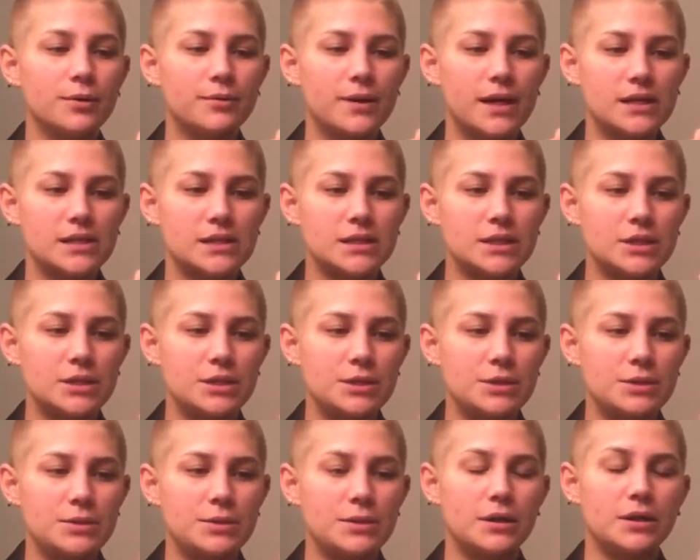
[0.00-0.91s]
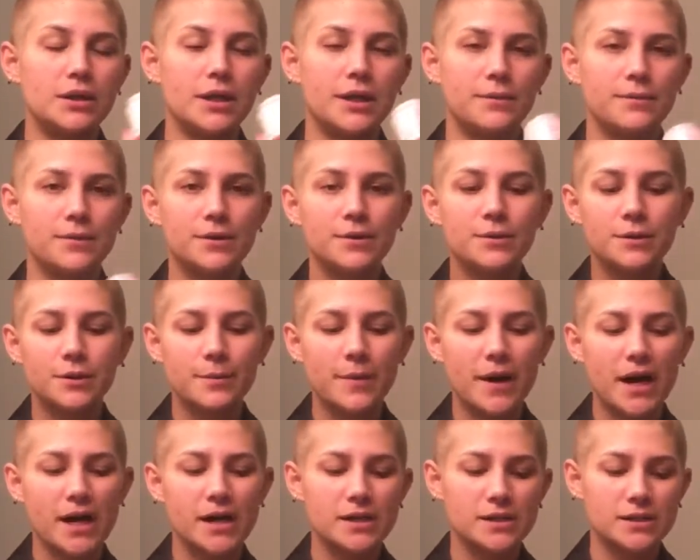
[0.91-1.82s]
Rescue Clay Renewal
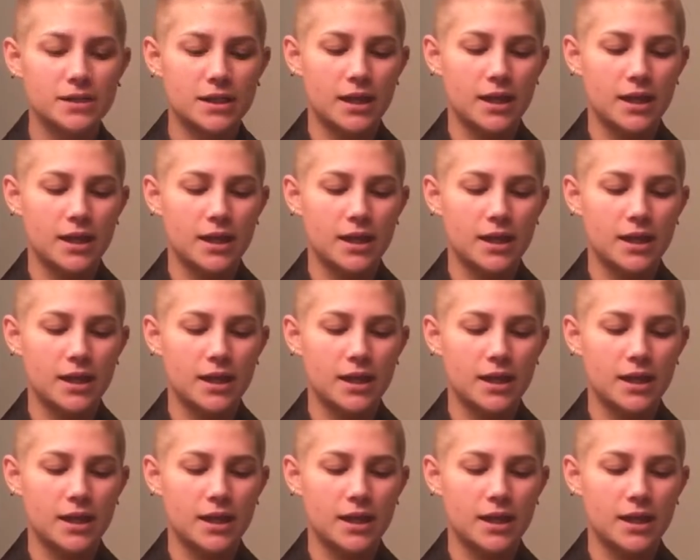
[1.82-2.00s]
Mask.